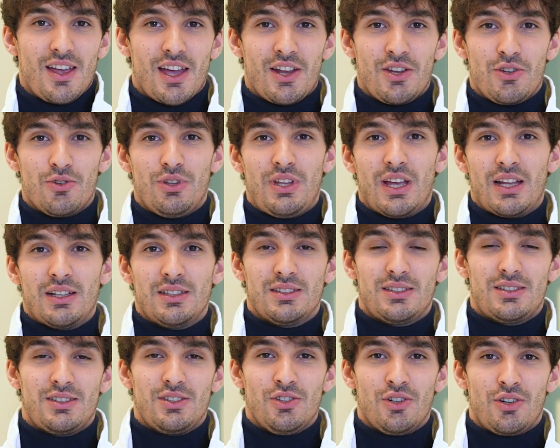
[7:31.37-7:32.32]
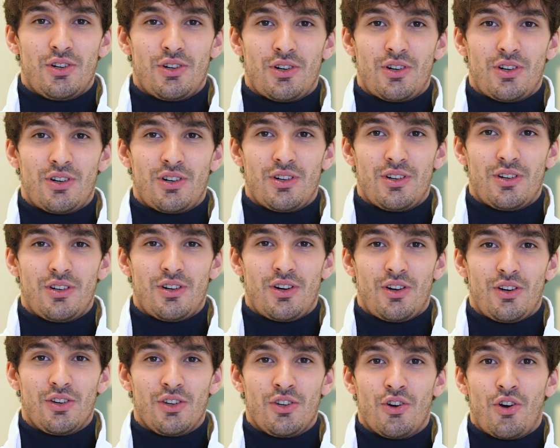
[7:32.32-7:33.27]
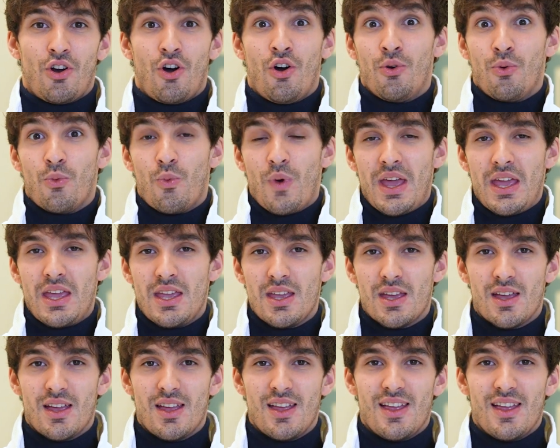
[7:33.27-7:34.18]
and you dance your own way